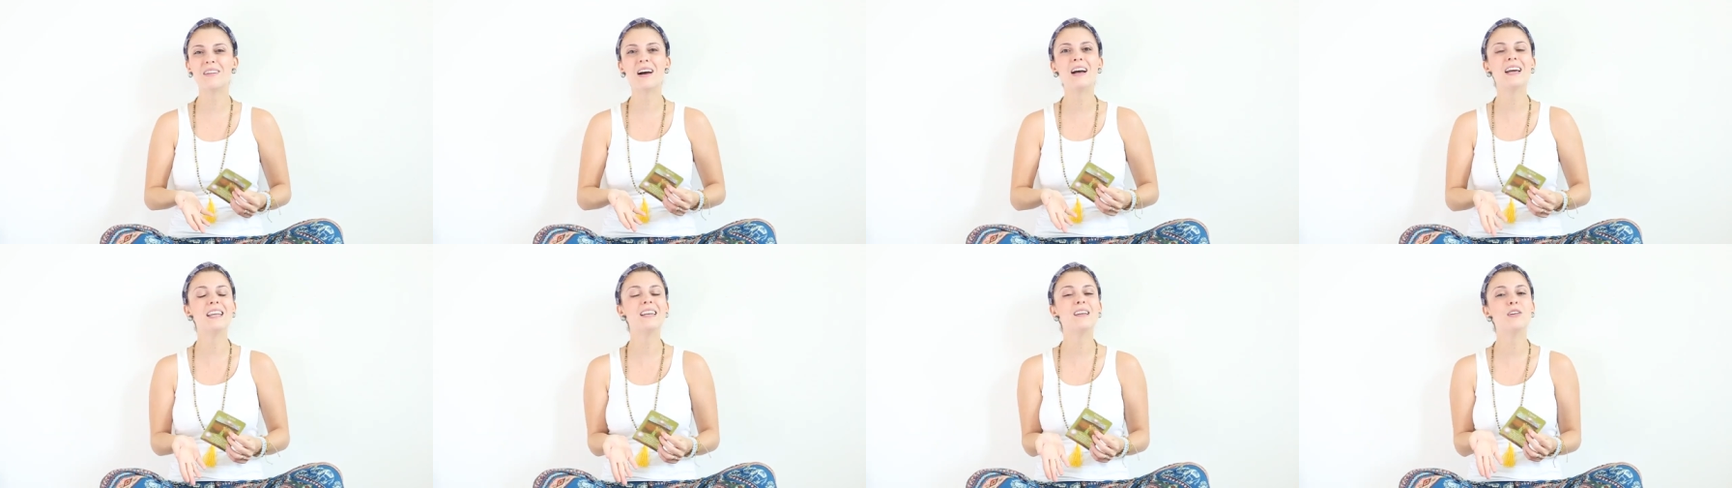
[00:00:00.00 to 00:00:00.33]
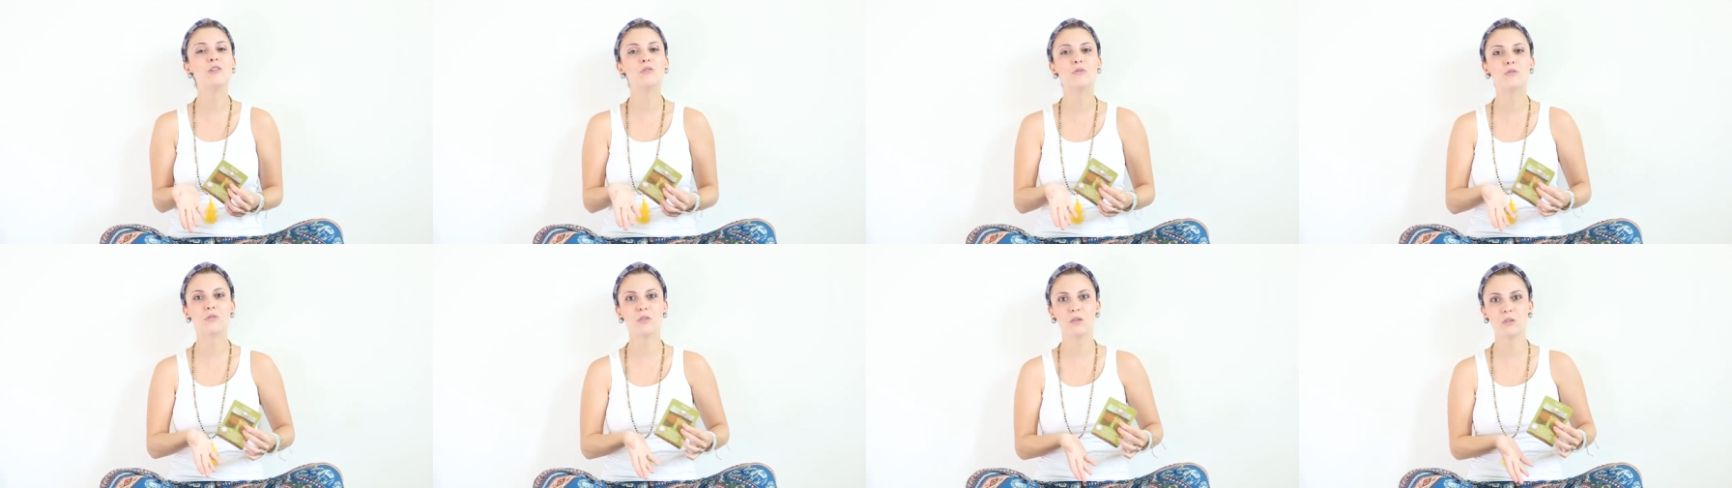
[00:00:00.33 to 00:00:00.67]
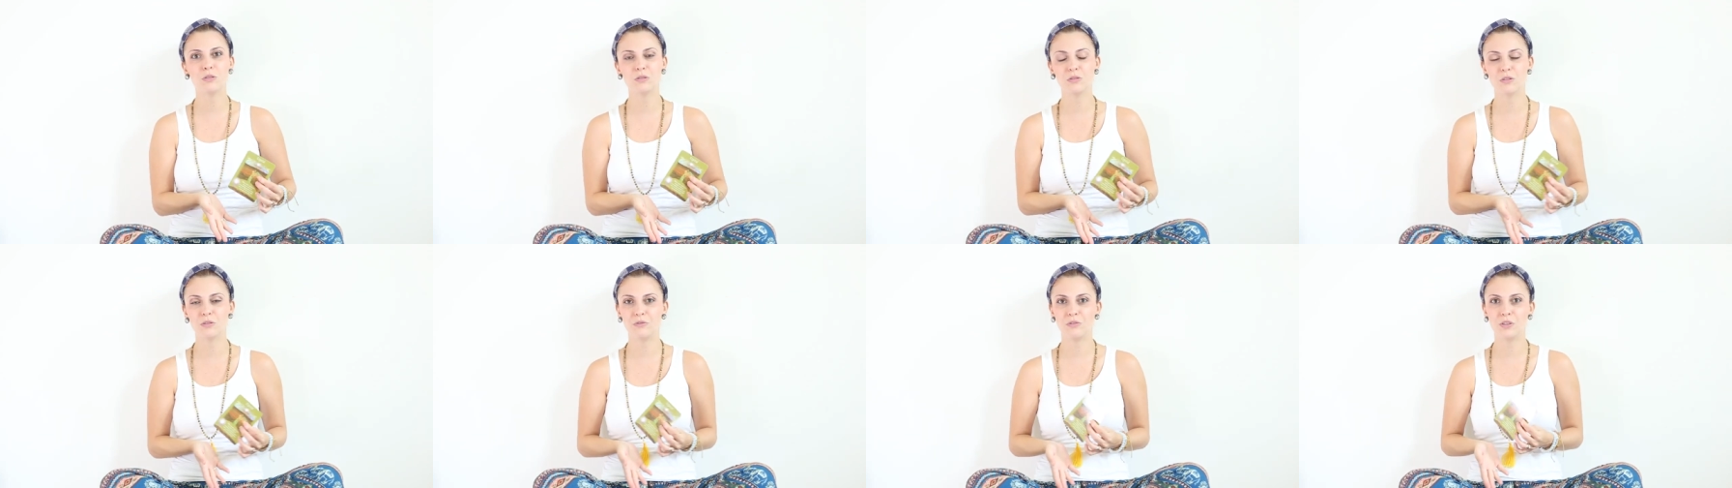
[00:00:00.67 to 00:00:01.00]
right in
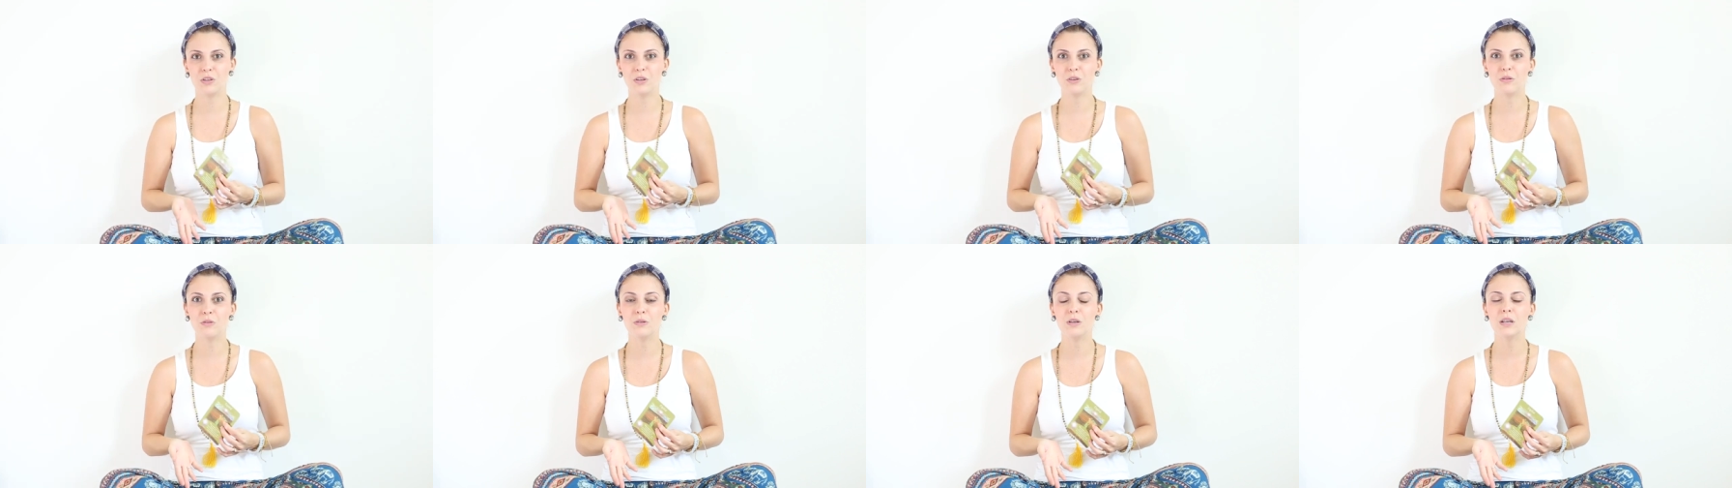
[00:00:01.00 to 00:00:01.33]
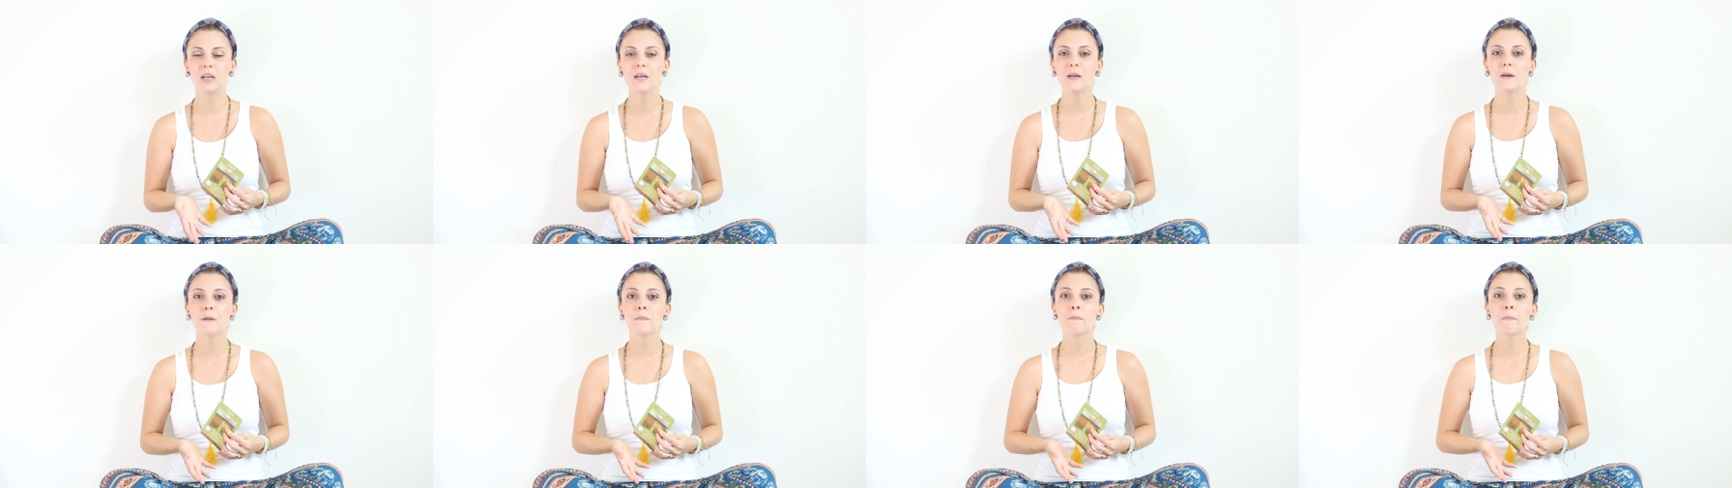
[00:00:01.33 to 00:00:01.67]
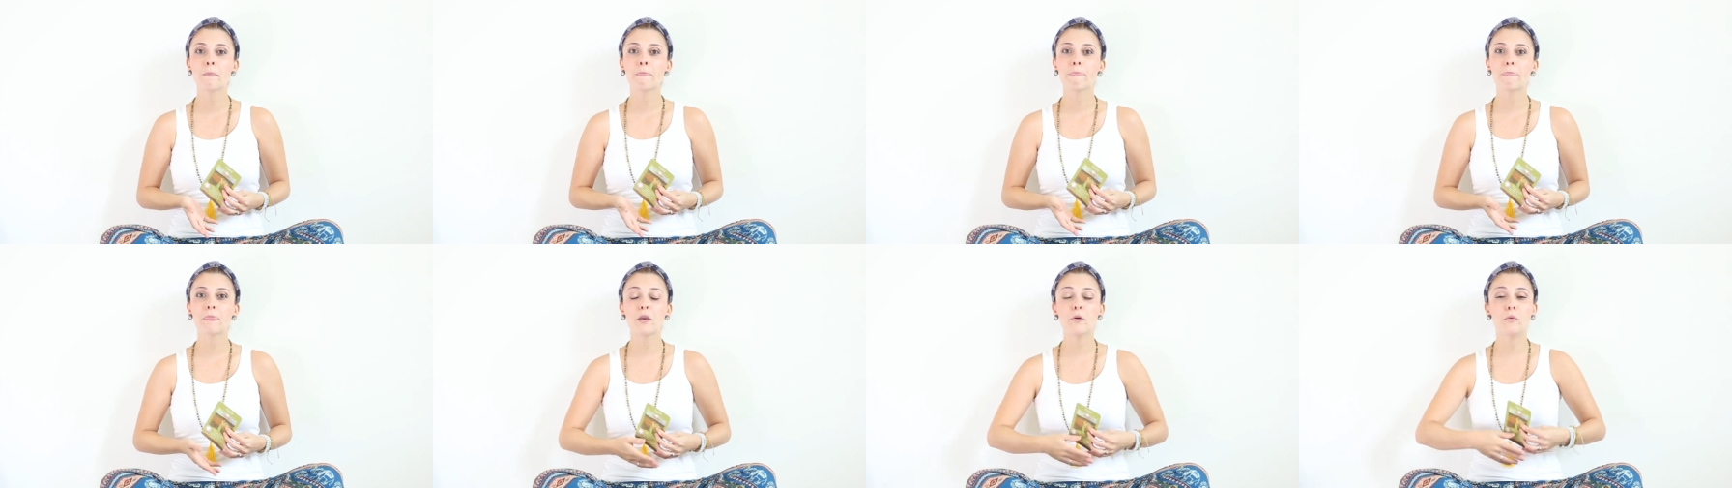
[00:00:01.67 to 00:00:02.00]
front of you
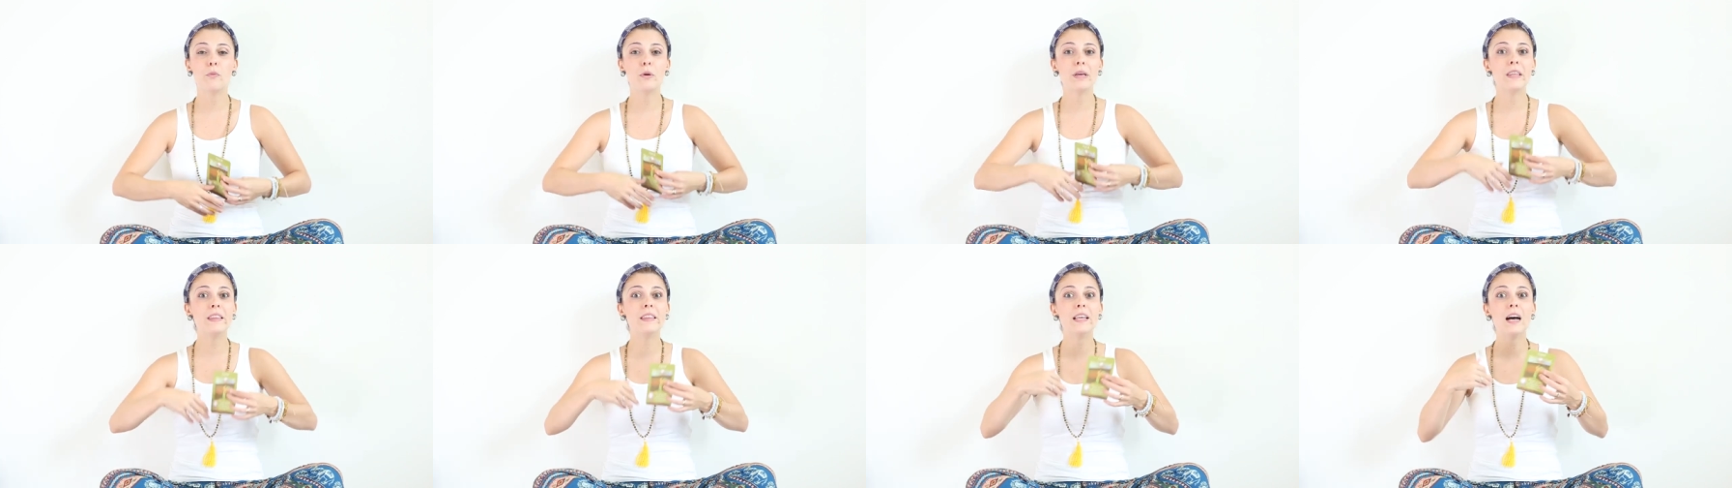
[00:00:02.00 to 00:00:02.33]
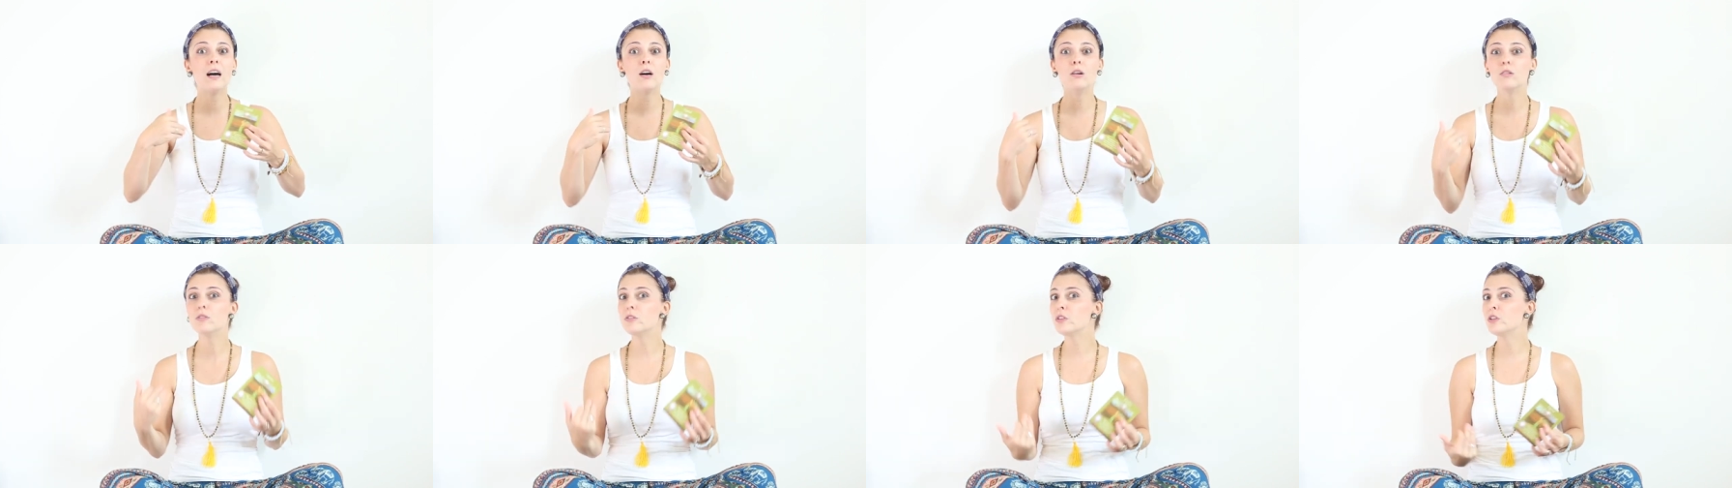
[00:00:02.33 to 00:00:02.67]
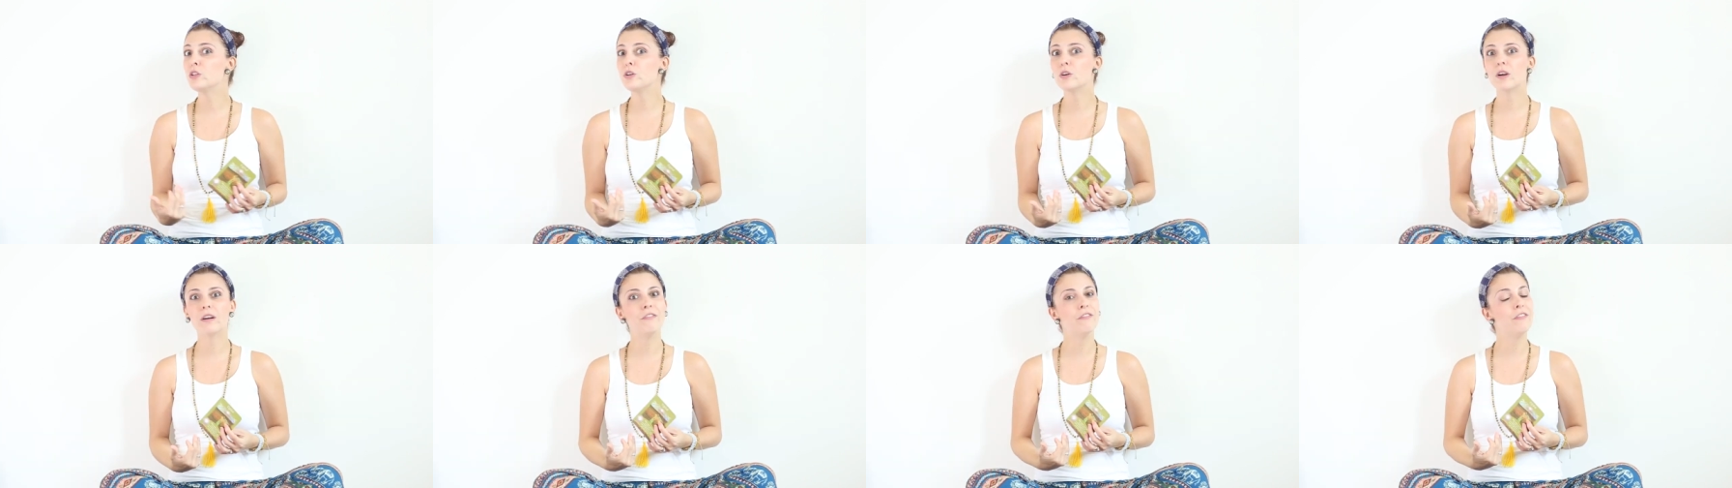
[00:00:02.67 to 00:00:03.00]
without
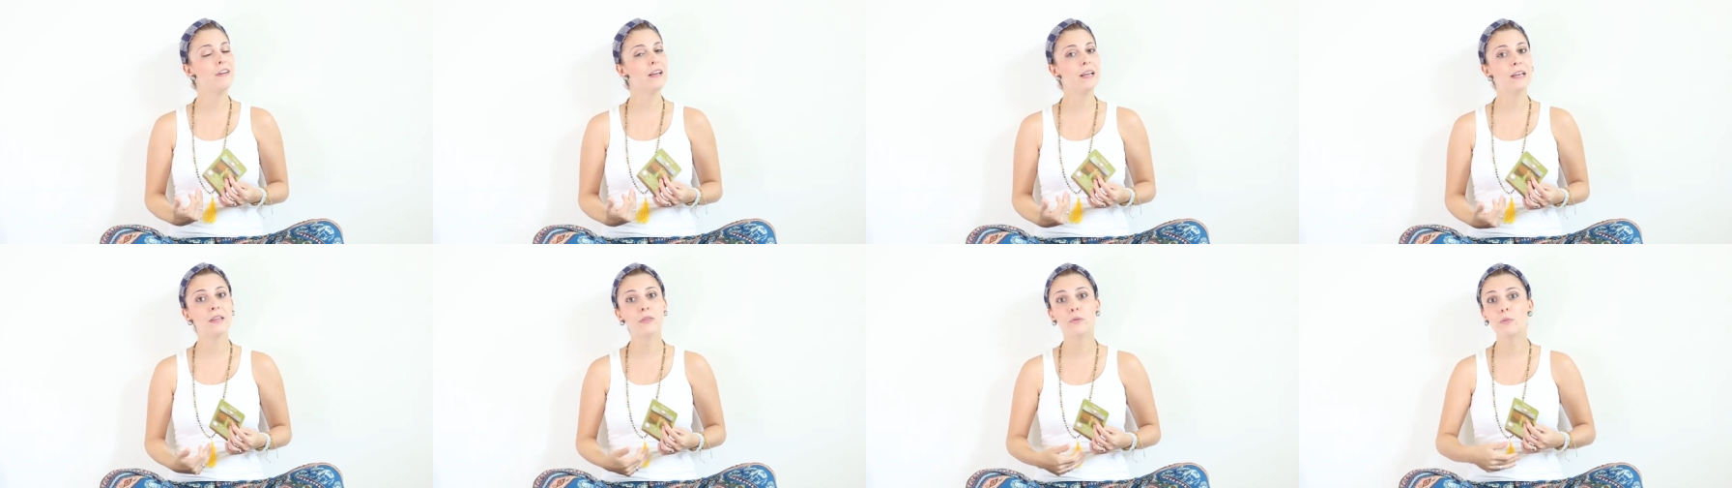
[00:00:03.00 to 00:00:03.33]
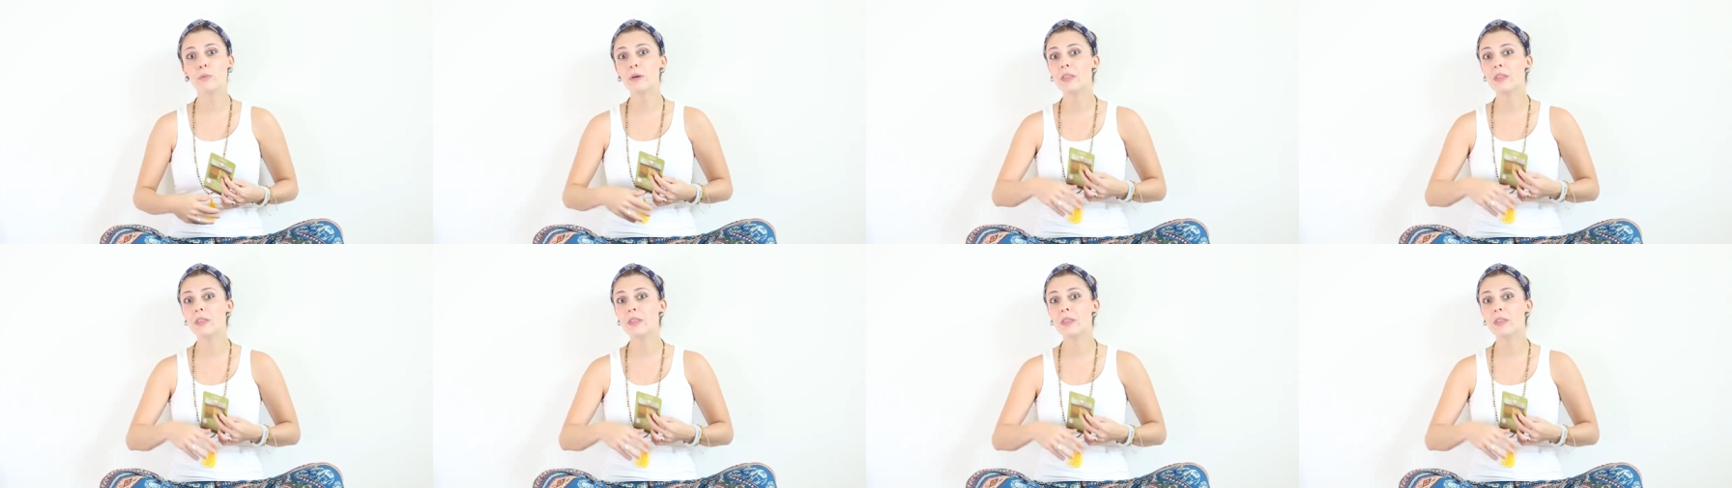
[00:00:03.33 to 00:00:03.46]
your faith,